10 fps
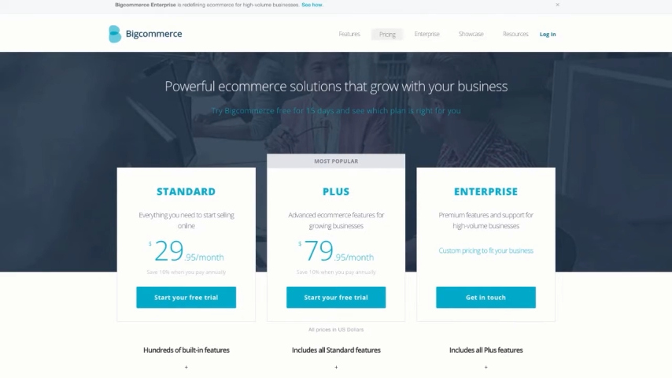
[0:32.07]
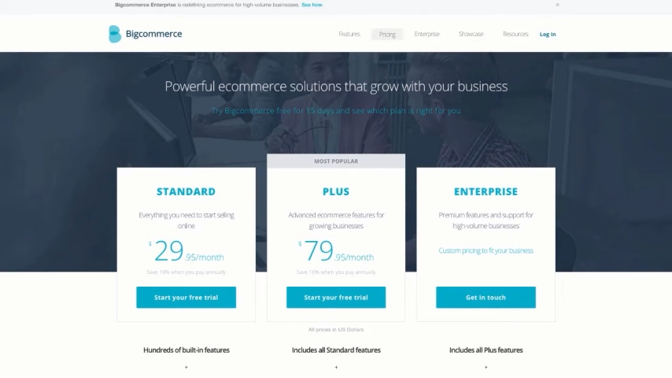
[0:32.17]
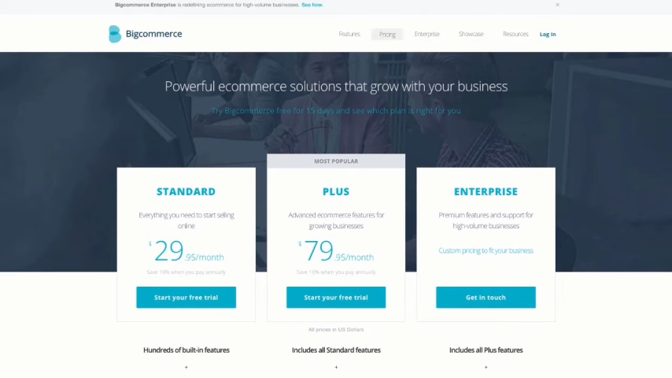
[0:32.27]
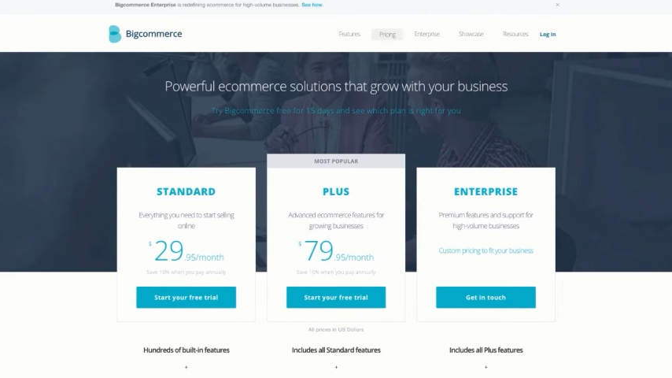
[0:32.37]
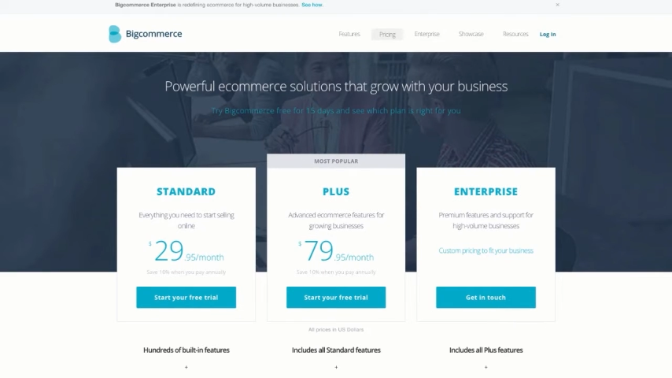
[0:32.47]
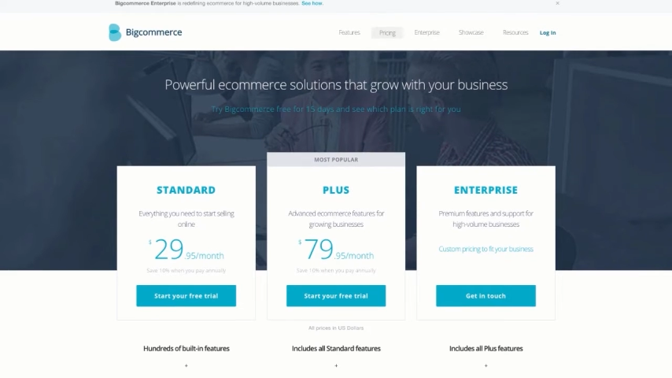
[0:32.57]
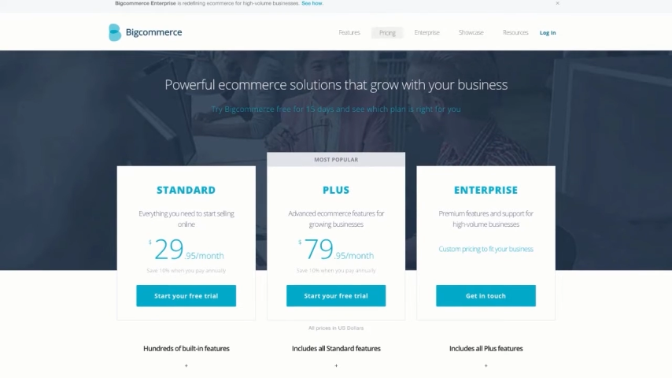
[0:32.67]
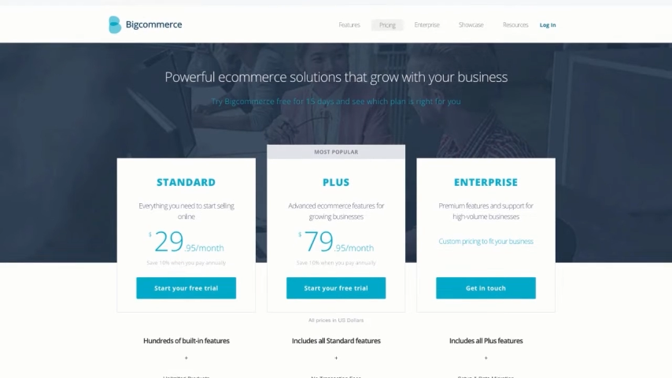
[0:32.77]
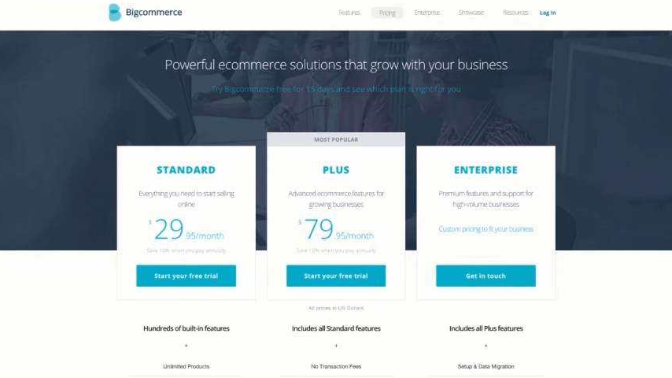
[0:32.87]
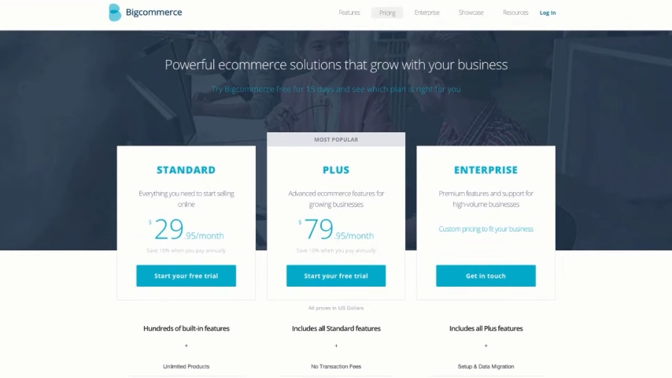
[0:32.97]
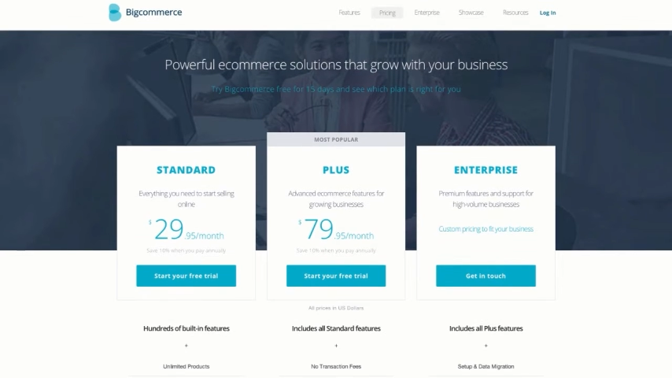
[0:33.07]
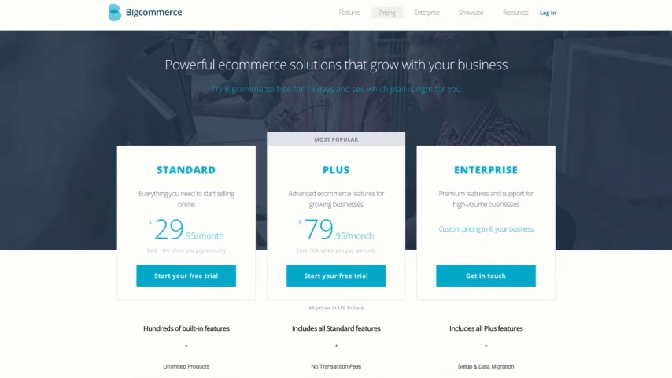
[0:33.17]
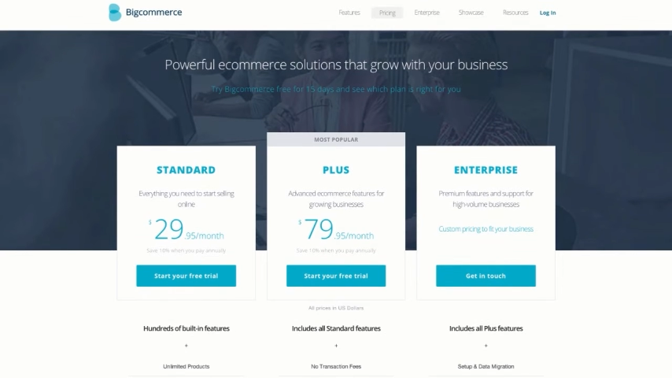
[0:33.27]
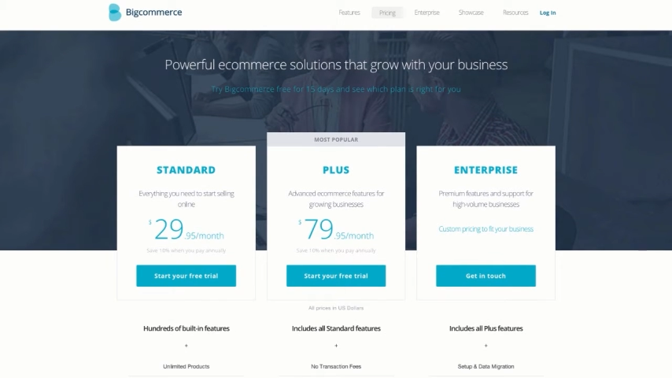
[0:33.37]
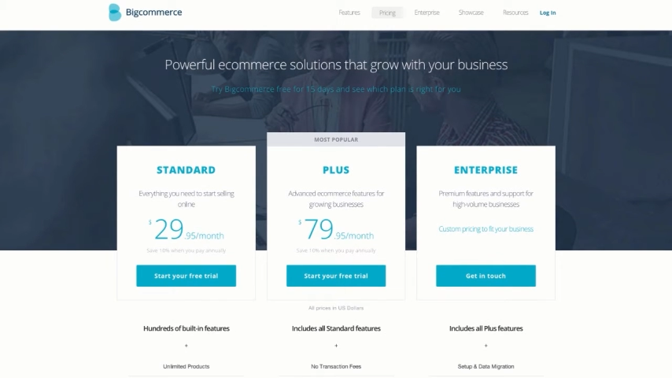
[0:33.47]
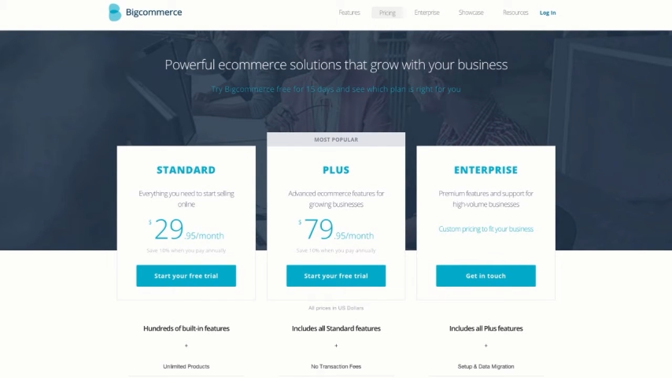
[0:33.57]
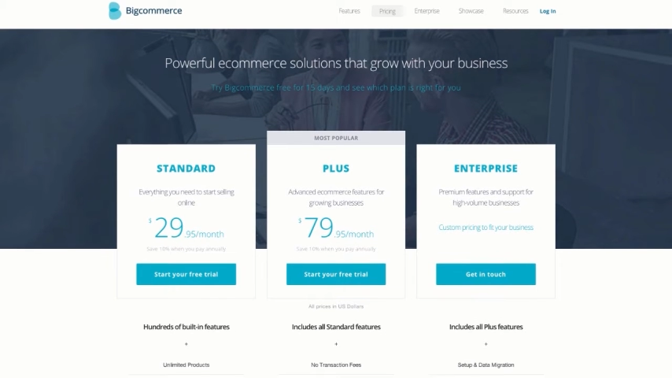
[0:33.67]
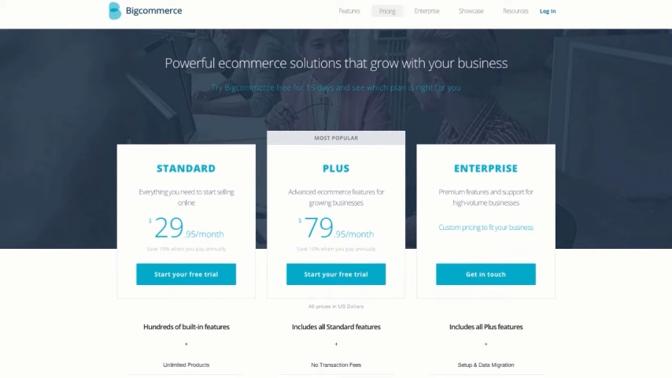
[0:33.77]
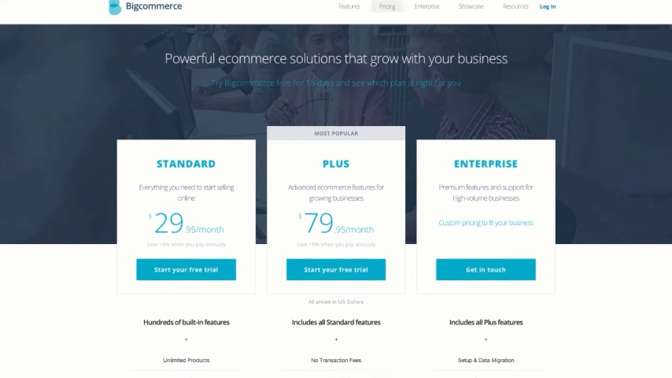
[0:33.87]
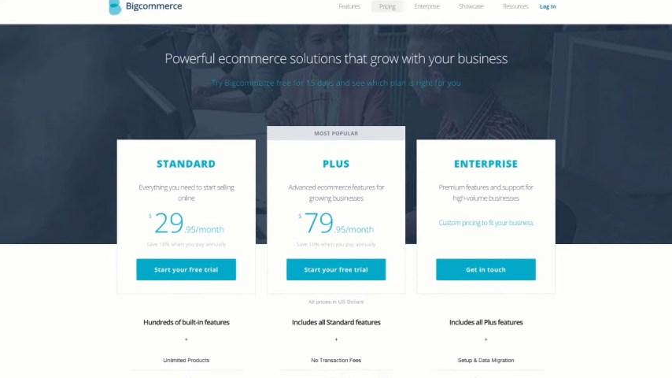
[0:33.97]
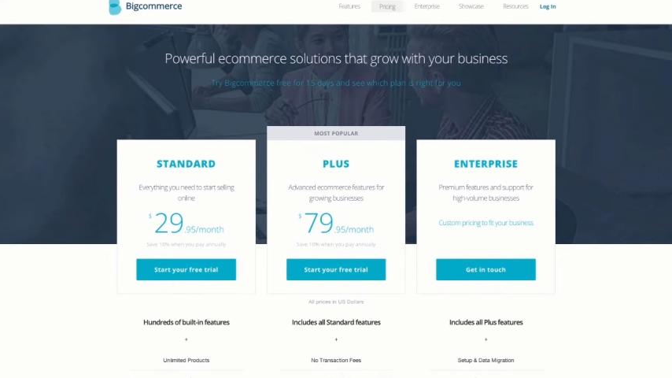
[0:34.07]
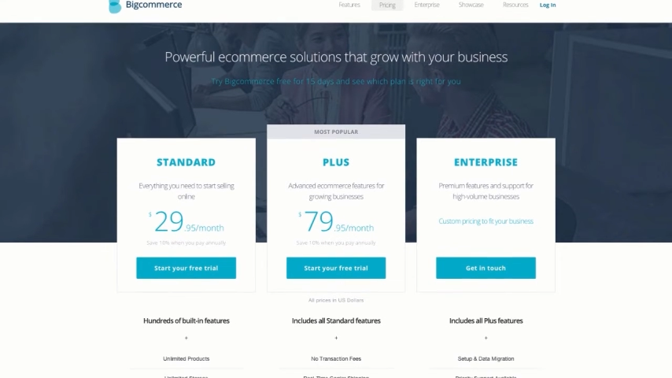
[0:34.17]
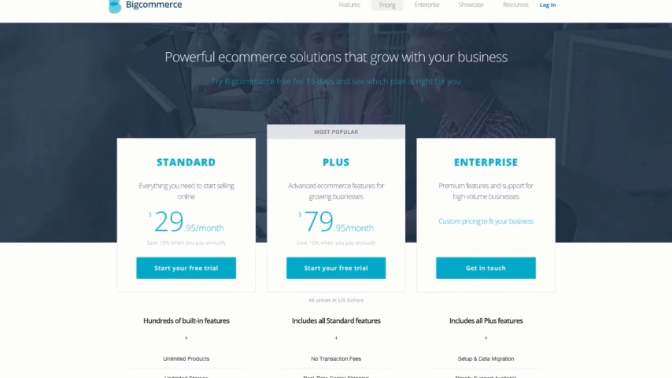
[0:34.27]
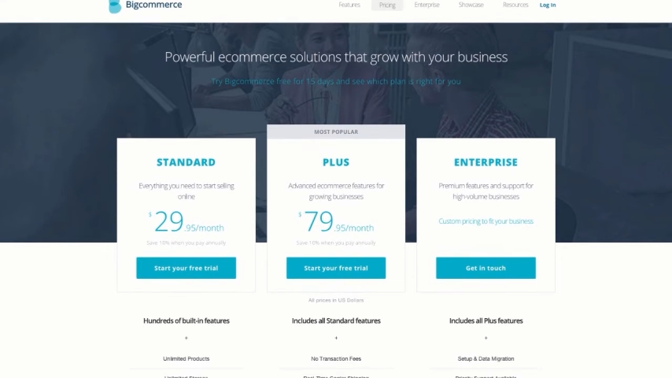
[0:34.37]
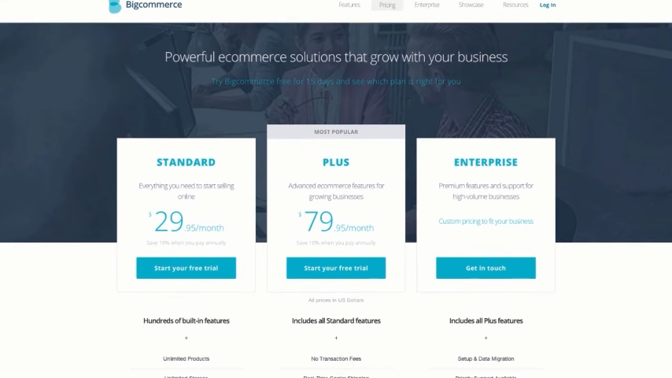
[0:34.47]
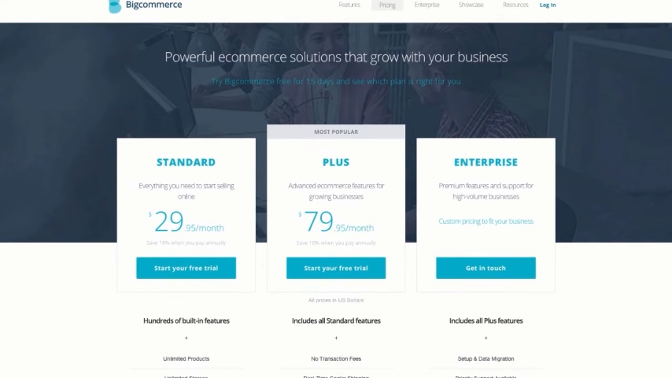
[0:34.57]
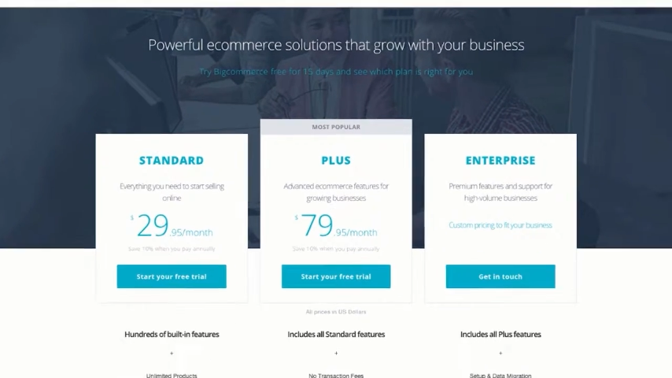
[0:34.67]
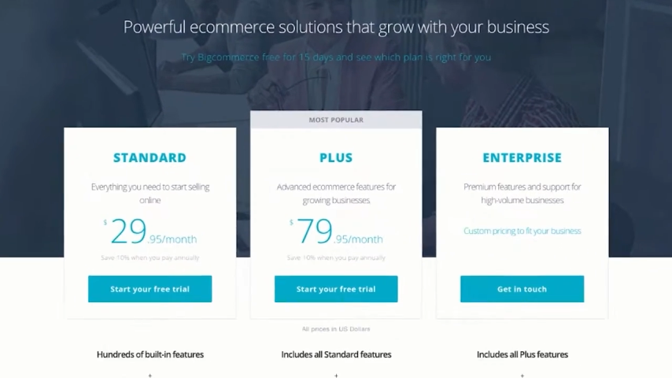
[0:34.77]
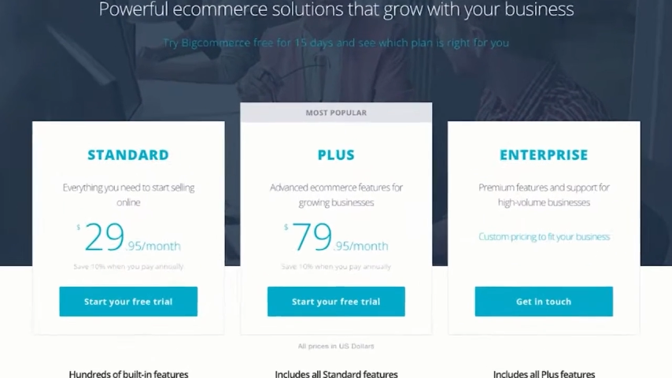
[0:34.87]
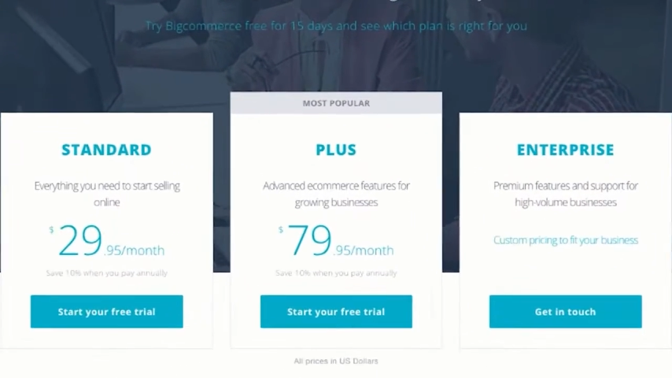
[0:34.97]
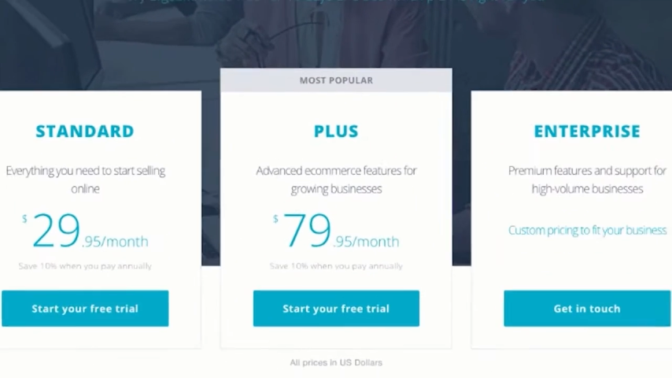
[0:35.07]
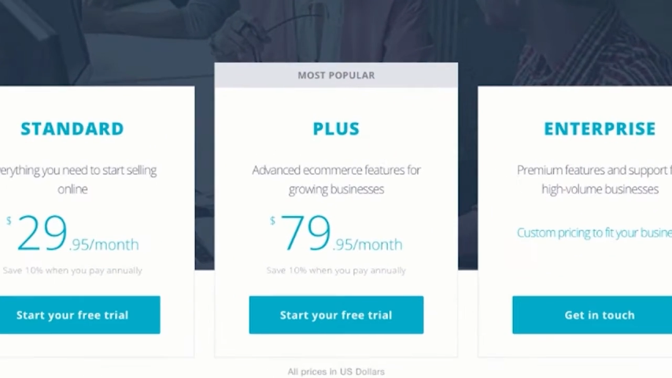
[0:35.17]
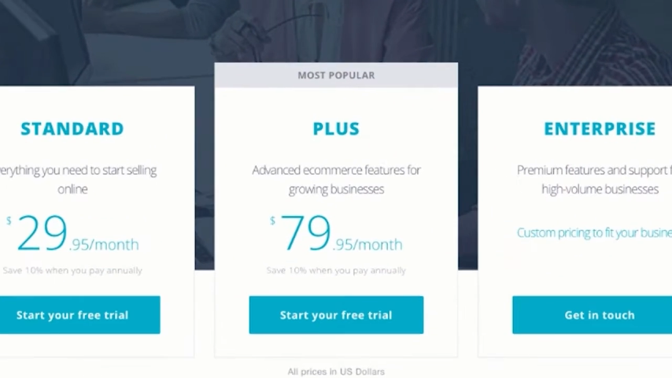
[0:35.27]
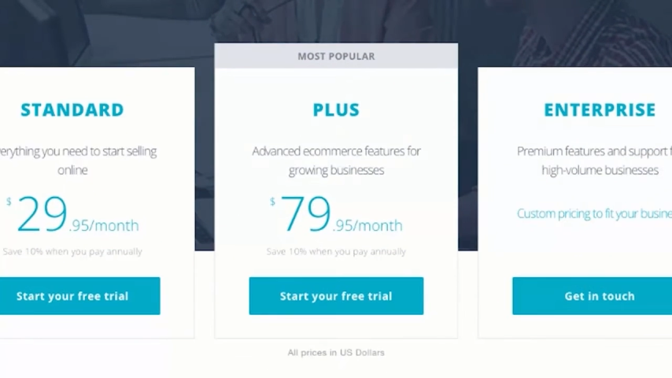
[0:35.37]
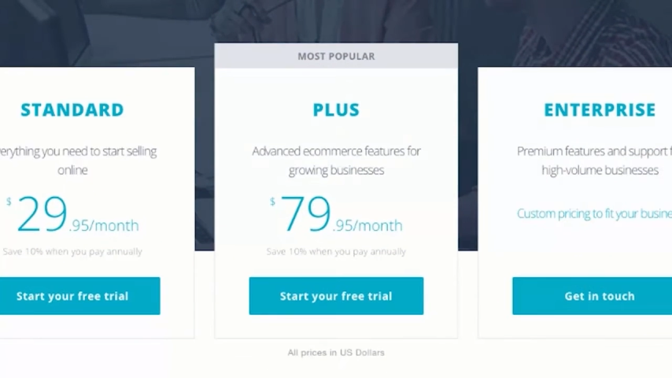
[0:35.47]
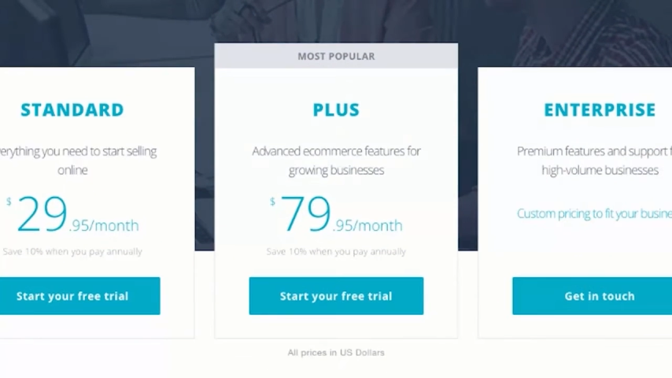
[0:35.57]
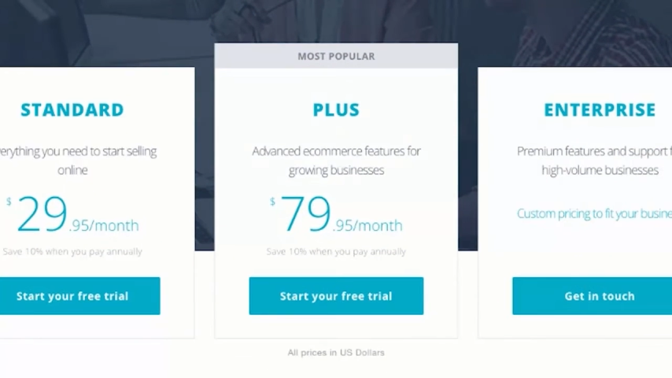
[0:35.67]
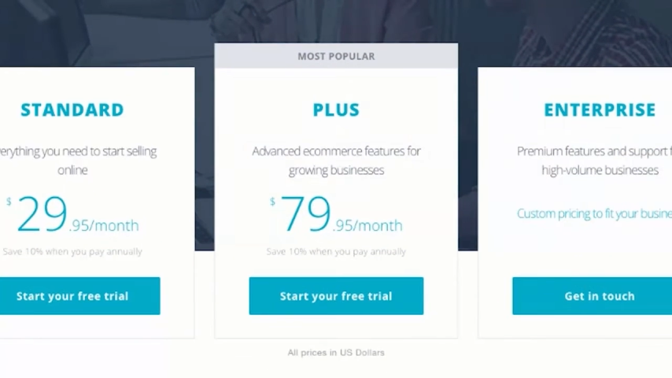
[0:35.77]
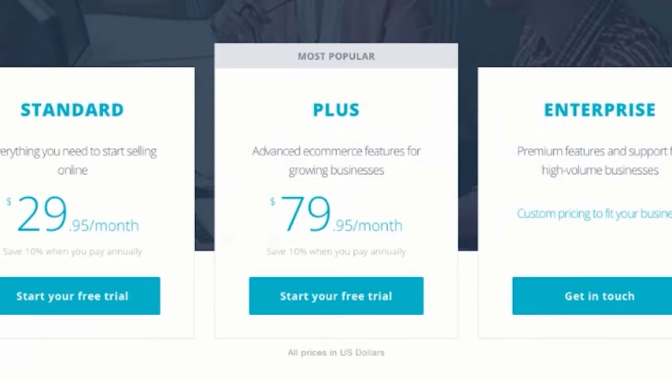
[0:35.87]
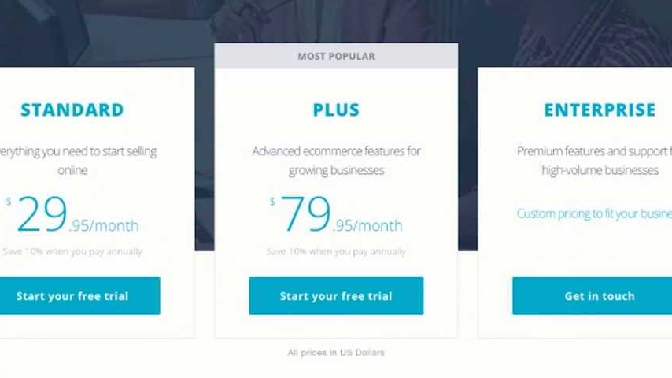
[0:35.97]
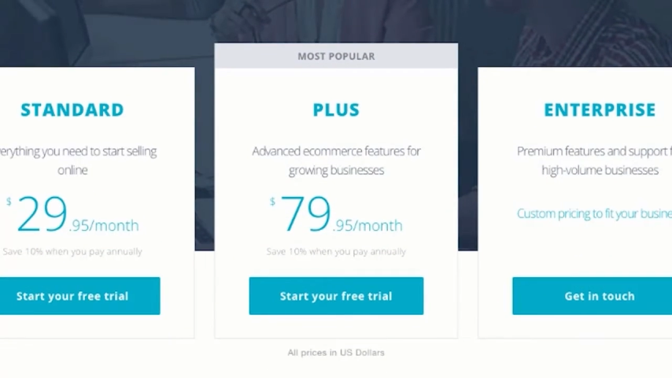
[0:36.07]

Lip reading: Nobody's mouth can be seen.